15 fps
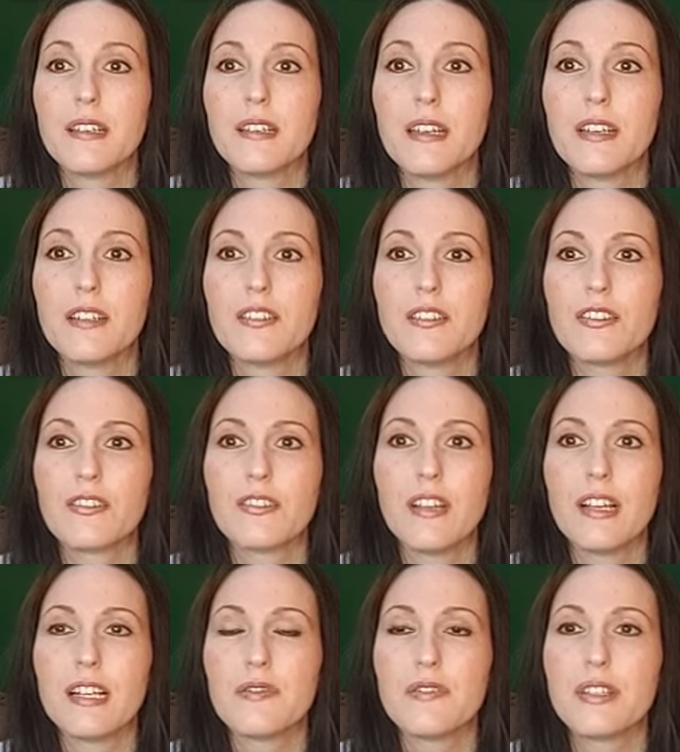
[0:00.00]
into your
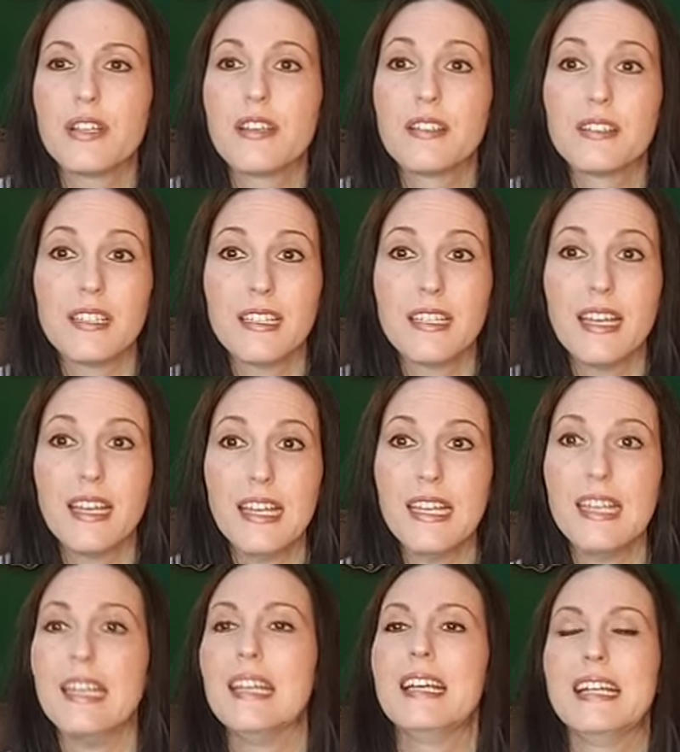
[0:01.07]
lives today,